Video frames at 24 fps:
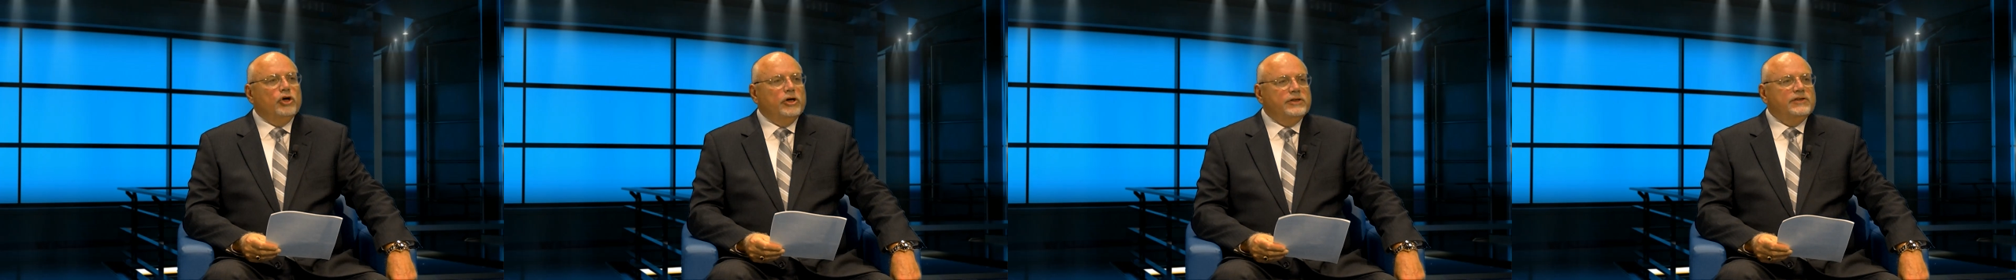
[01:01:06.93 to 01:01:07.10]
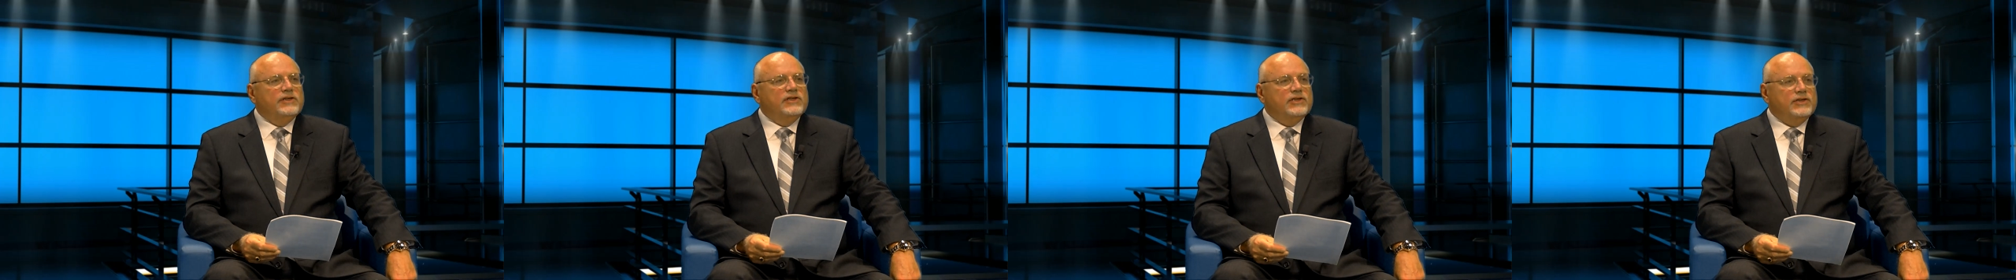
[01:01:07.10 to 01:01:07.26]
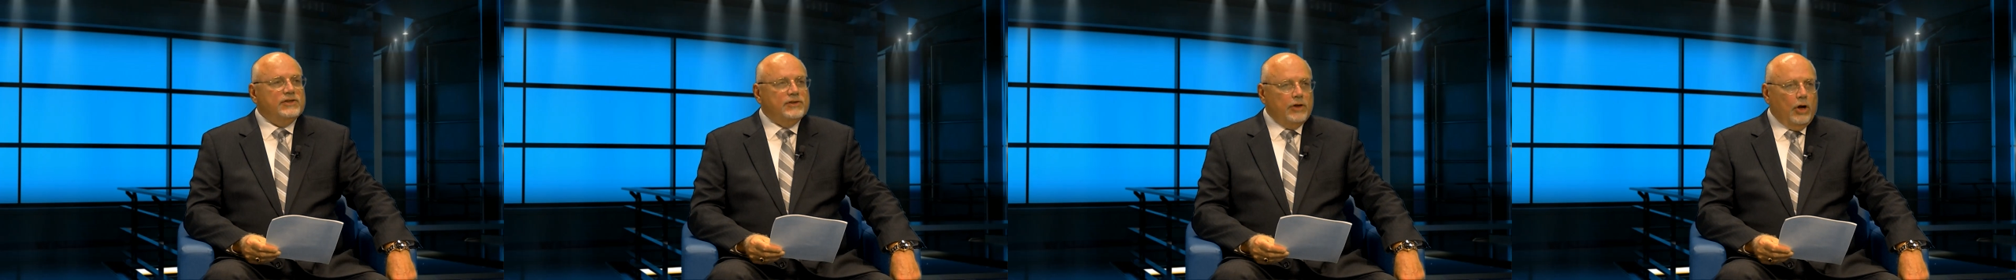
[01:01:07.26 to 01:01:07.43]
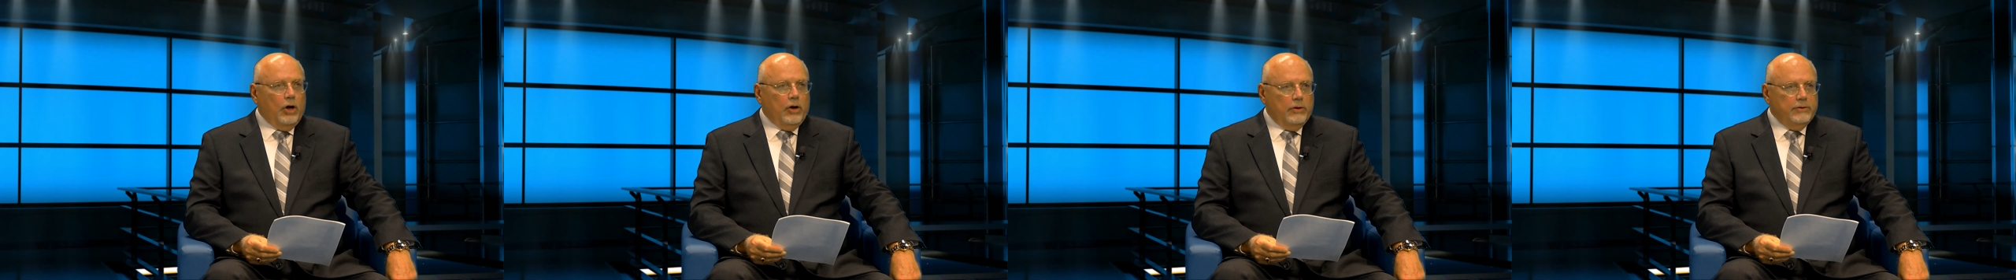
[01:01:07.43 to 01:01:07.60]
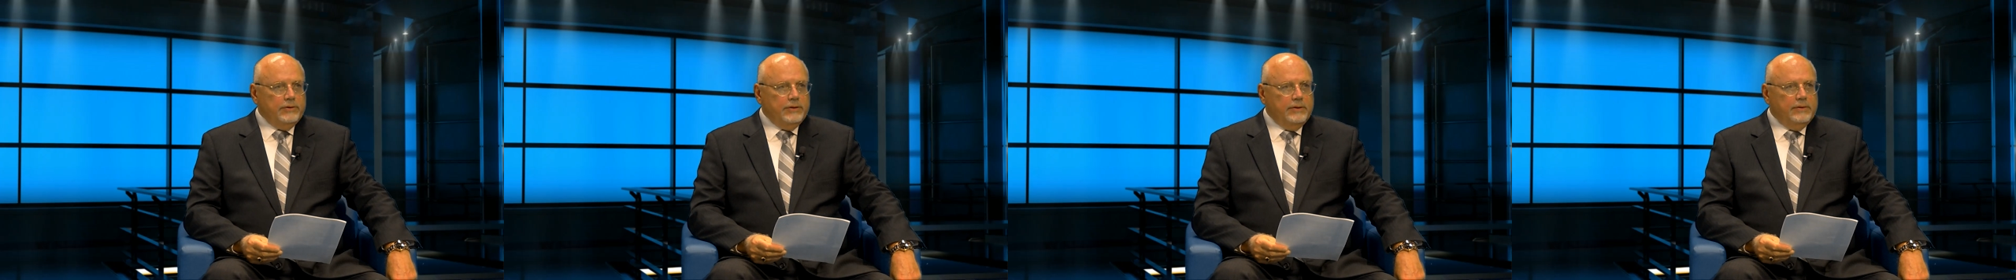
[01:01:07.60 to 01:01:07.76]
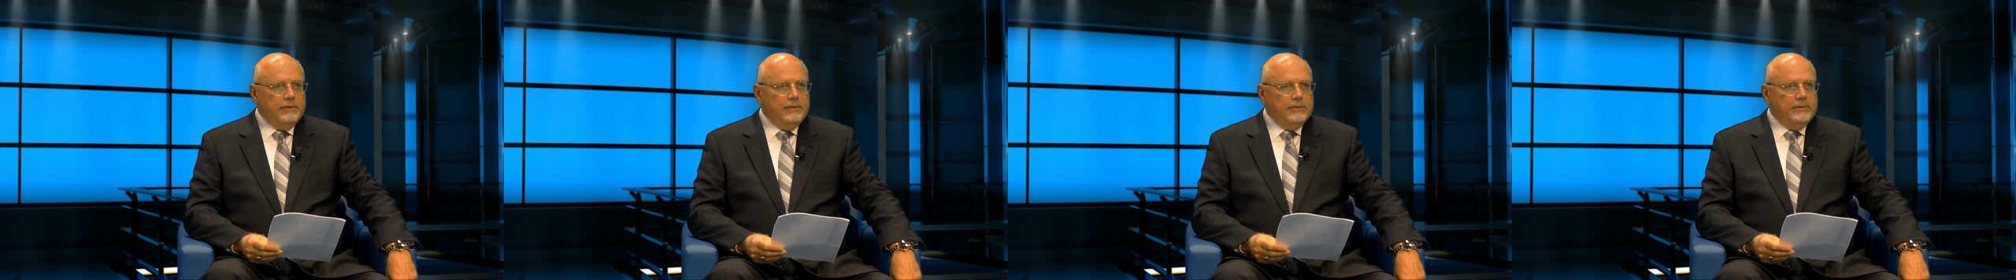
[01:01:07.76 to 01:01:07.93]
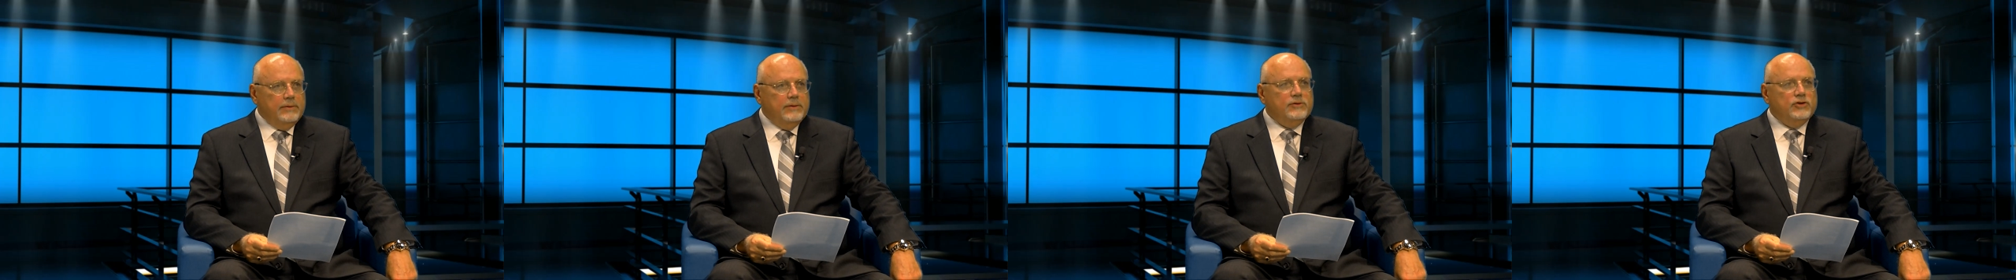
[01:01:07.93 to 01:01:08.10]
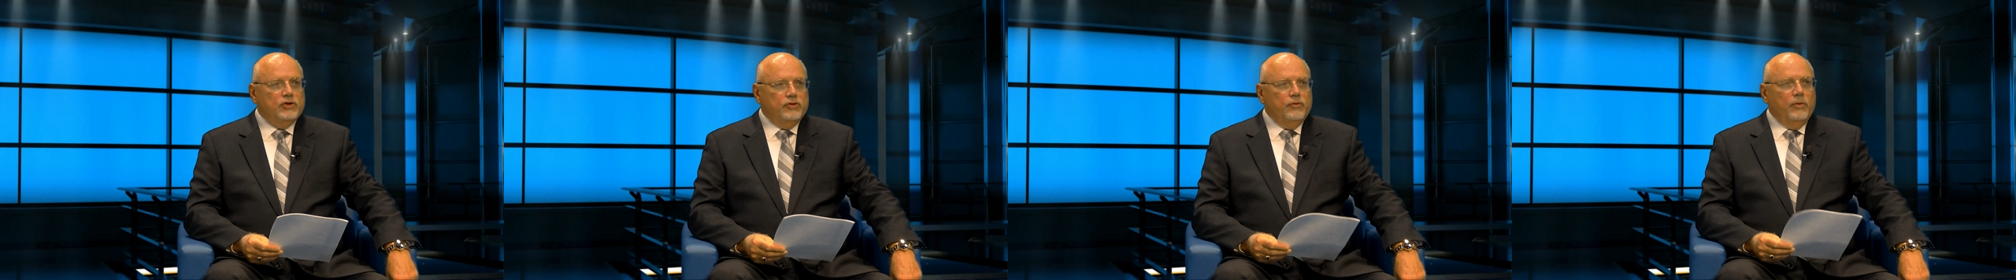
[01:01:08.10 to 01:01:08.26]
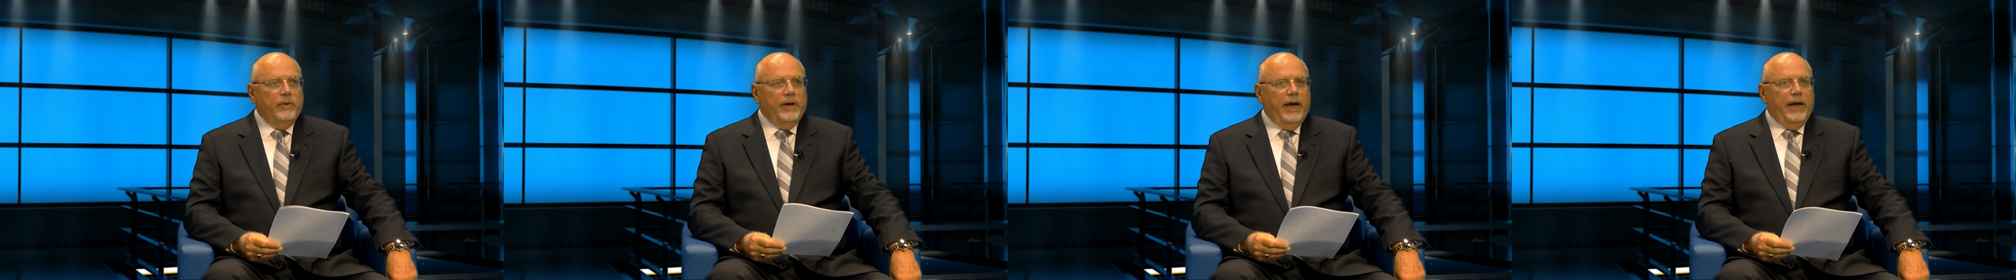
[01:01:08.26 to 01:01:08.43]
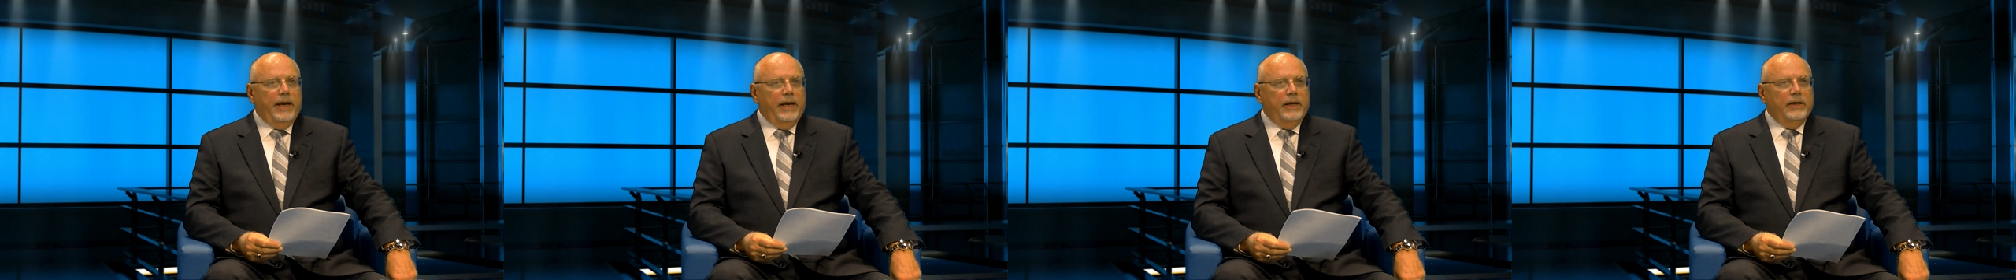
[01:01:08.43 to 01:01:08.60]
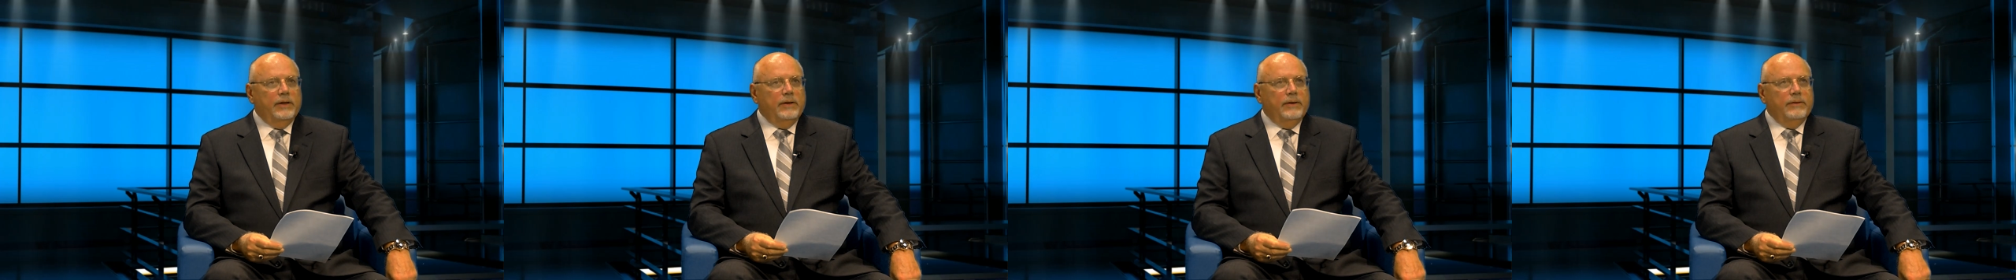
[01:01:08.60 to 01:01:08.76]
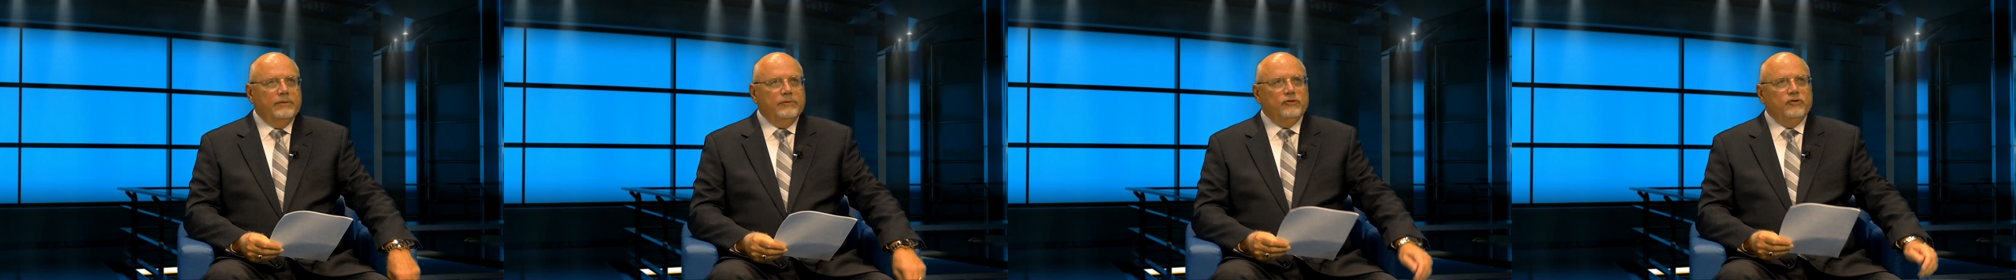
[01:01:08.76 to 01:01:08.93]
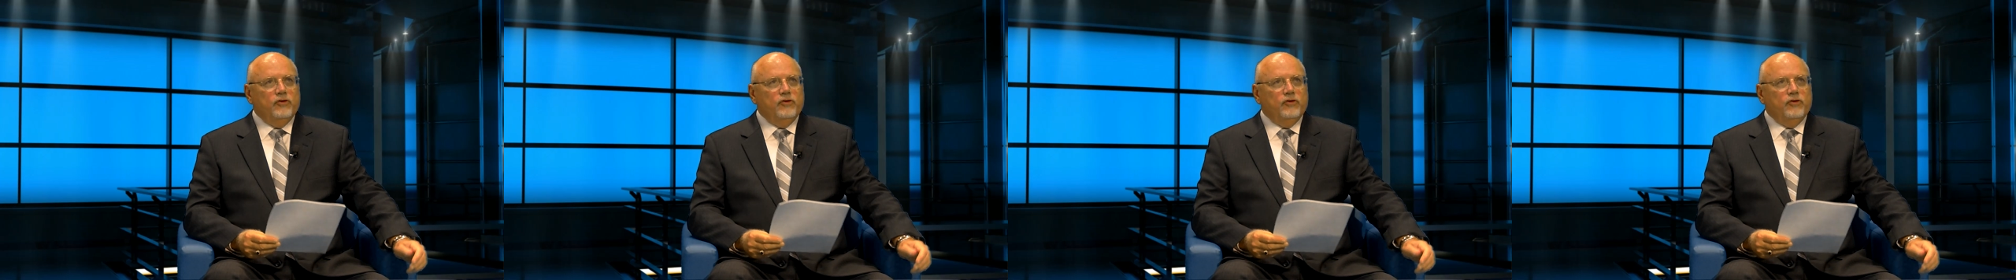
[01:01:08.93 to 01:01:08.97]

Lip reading: start to a